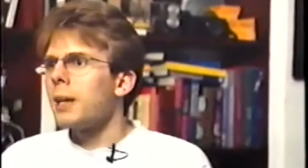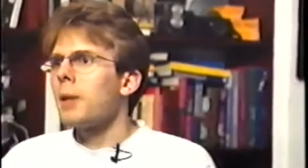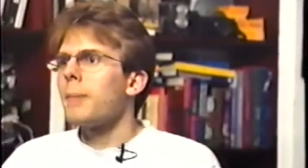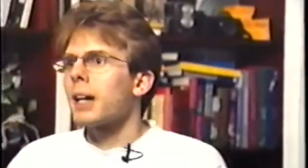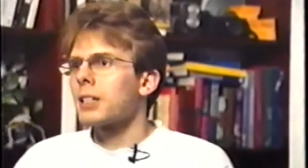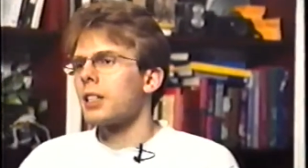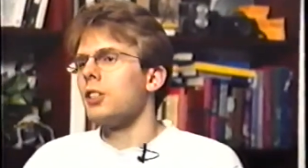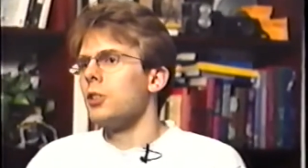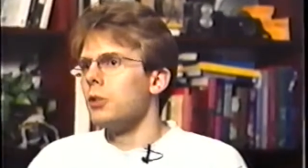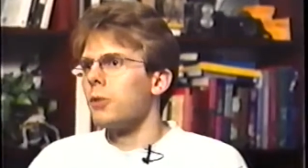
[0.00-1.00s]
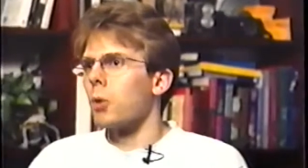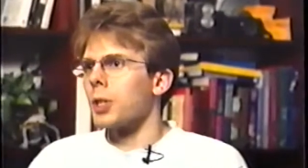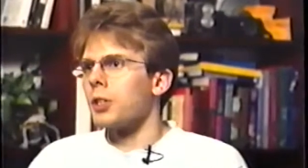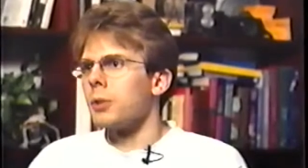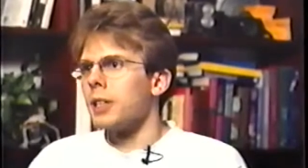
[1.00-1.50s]
MMX can do
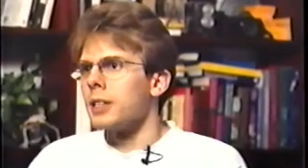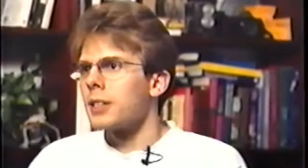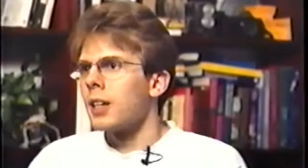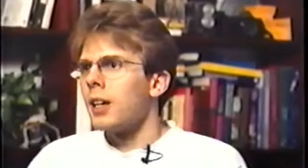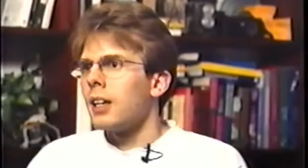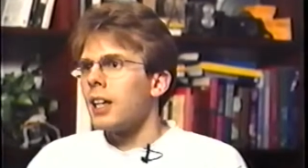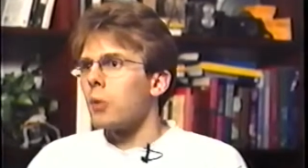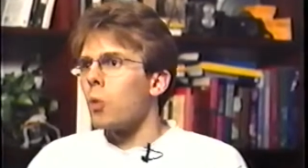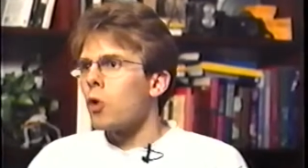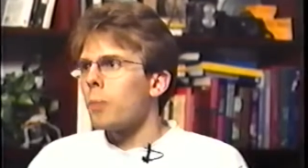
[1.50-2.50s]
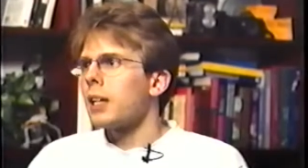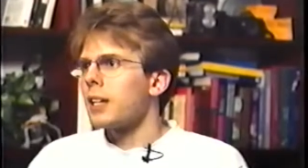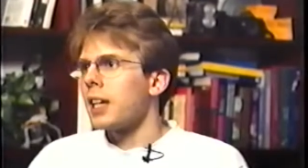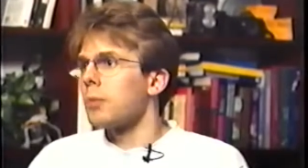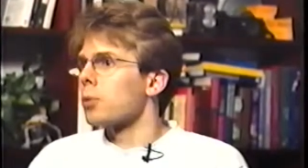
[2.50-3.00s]
for you is it won't make
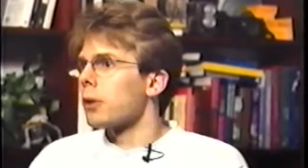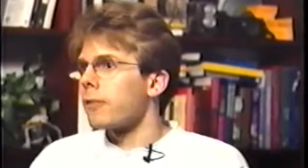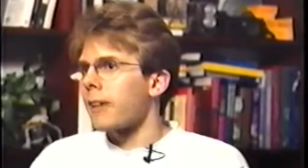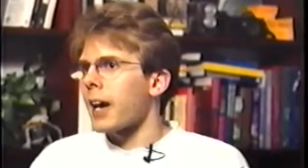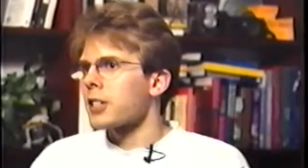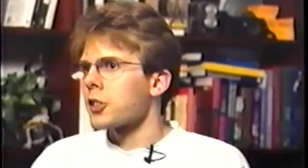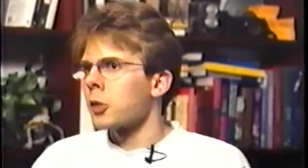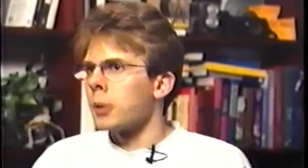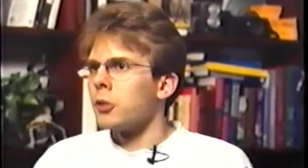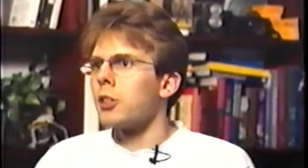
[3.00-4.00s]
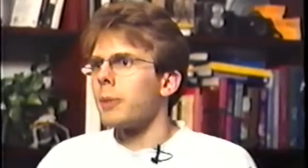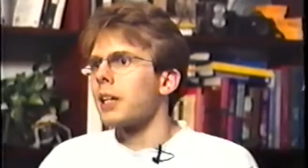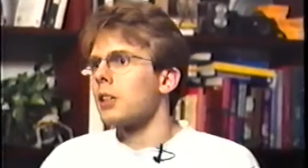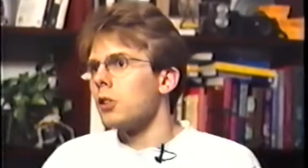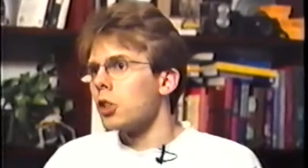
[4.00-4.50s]
a game run faster, but you can
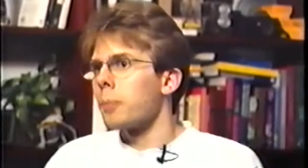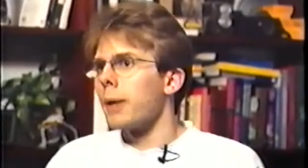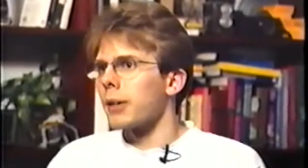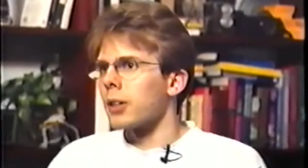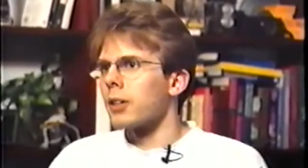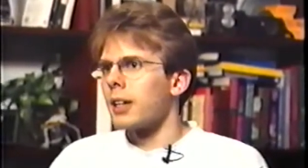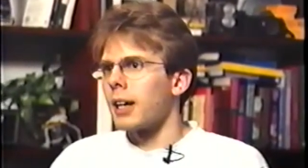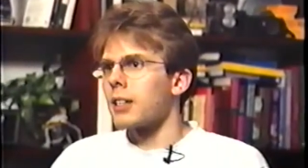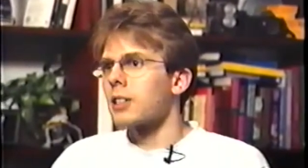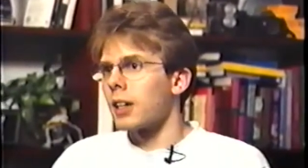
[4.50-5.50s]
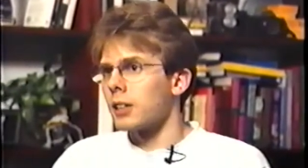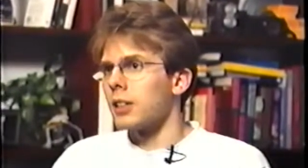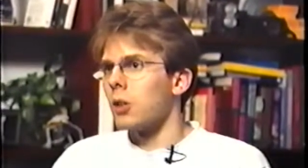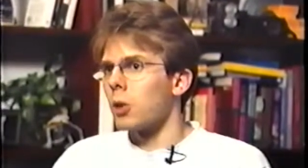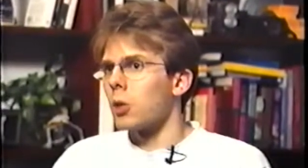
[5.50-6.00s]
make it look better at a
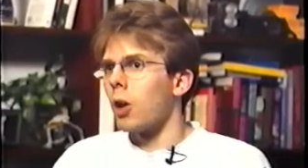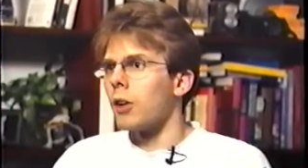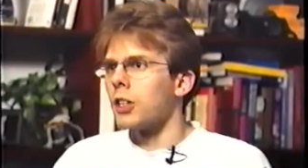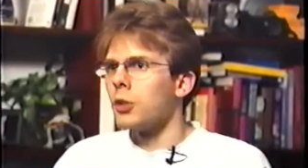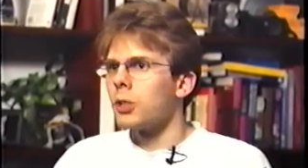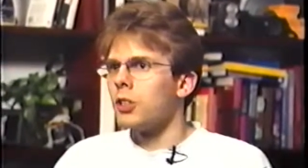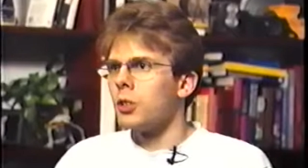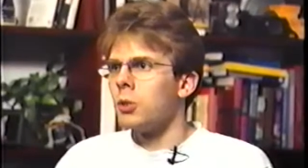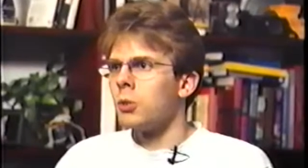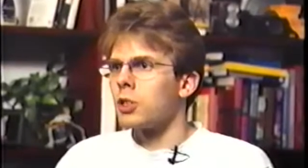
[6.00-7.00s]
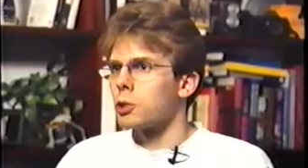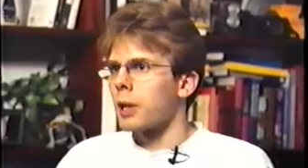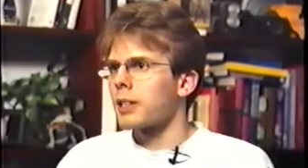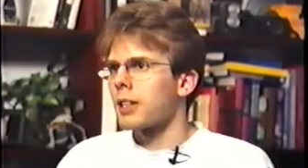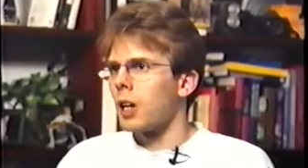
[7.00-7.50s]
slightly lower quality. You can do
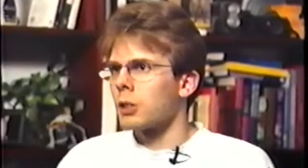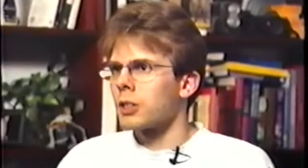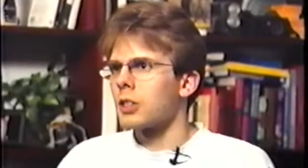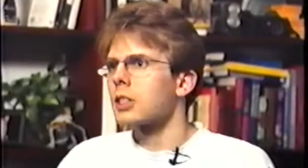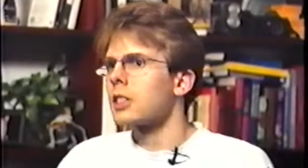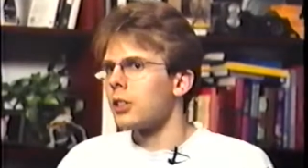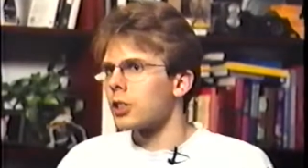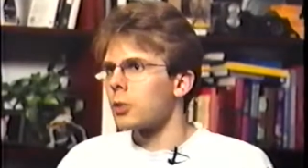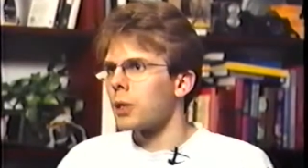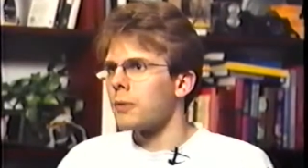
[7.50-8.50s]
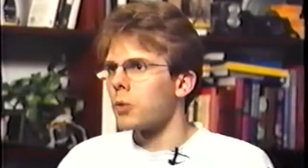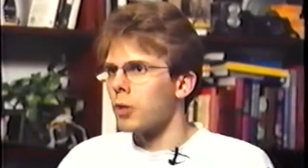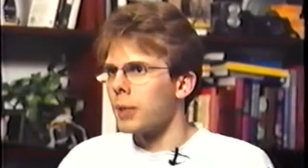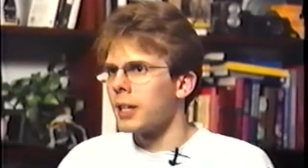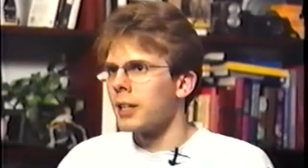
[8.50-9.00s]
direct color, 16 or
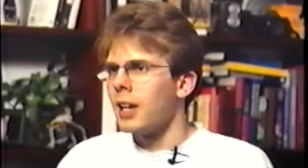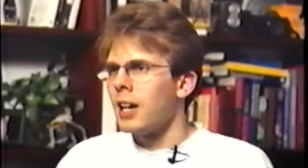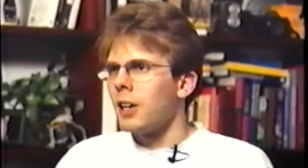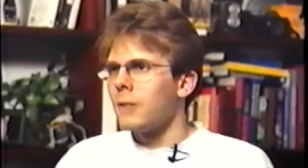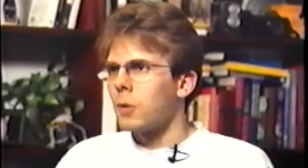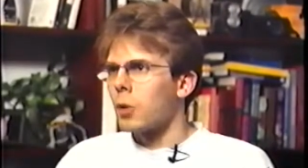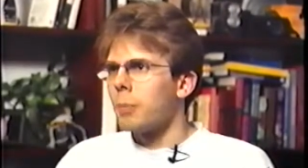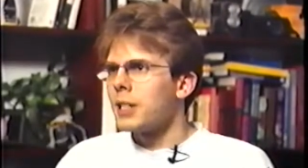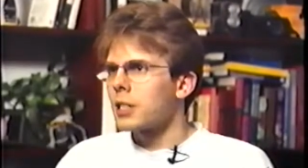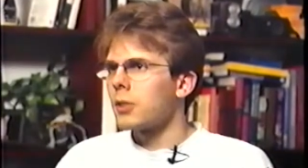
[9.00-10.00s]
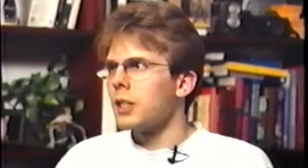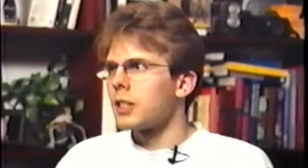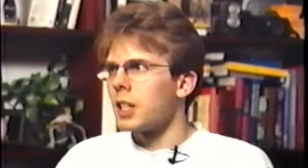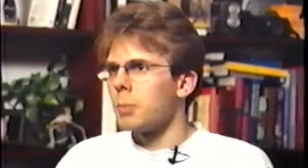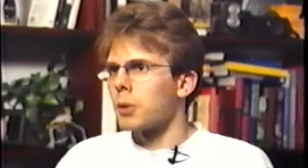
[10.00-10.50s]
24 bit, for basically the
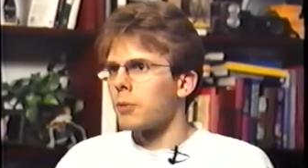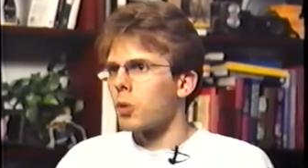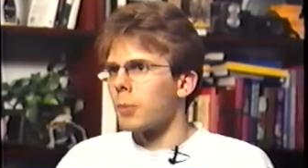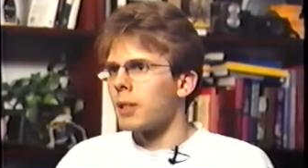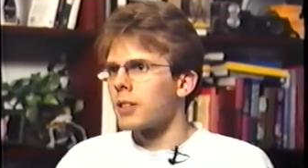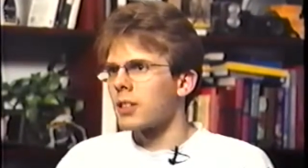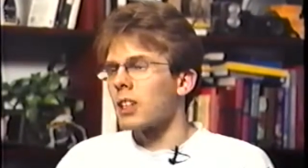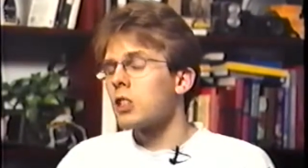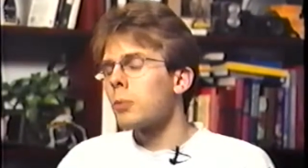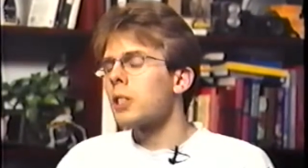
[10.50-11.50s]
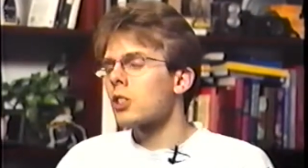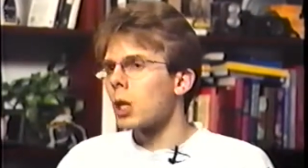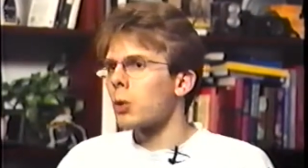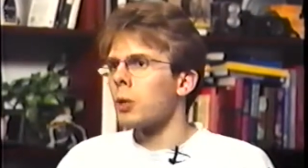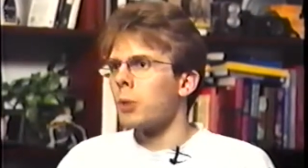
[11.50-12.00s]
same performance, a little bit
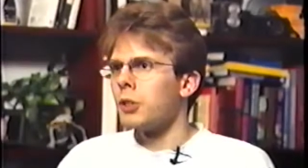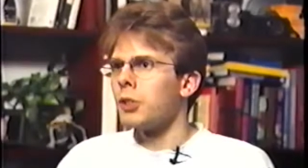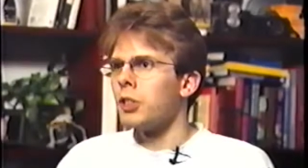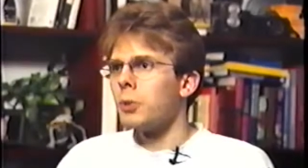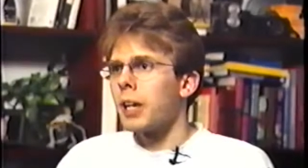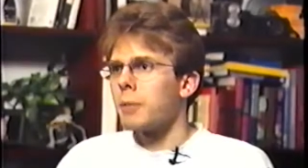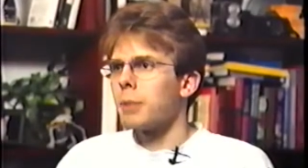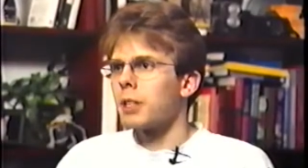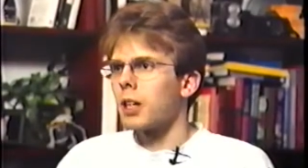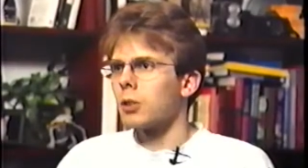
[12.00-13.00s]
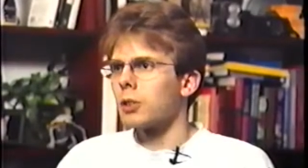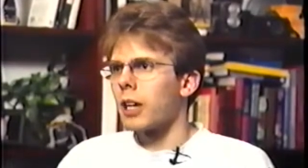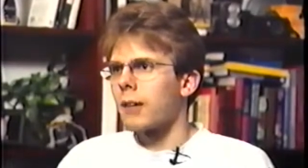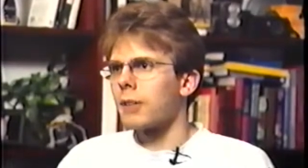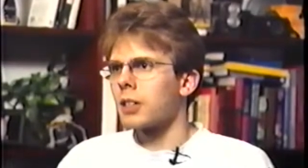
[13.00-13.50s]
slower than what you can do 8 bit color
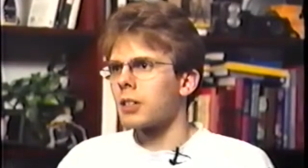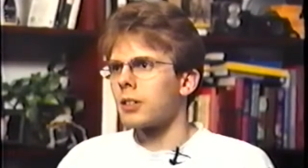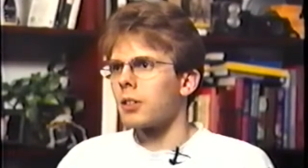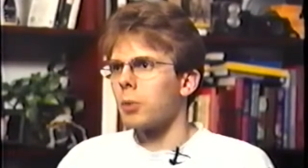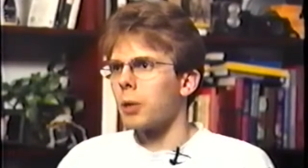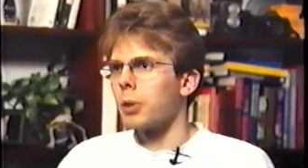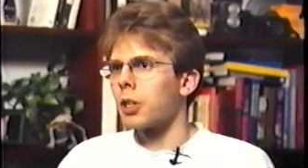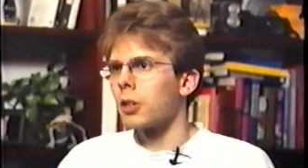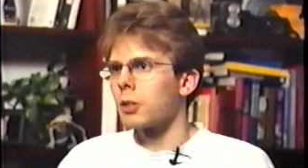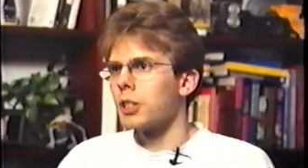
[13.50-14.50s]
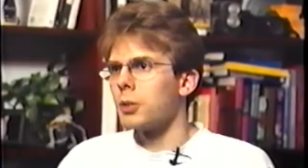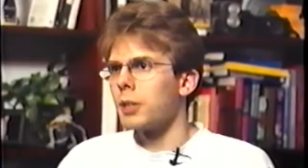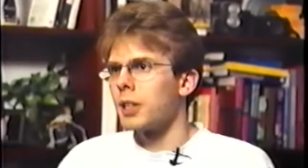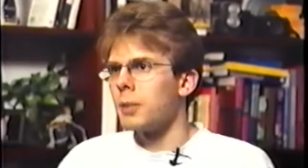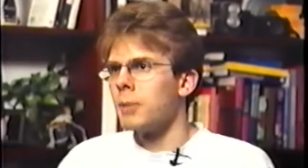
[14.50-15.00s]
graphics, the way we're currently
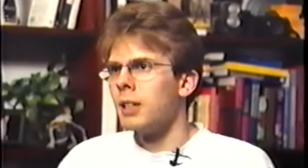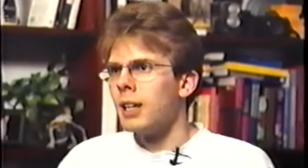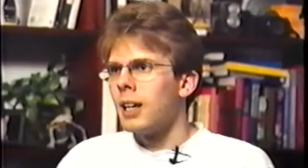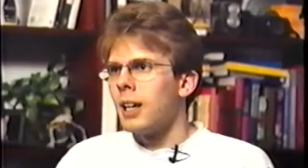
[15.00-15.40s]
doing them.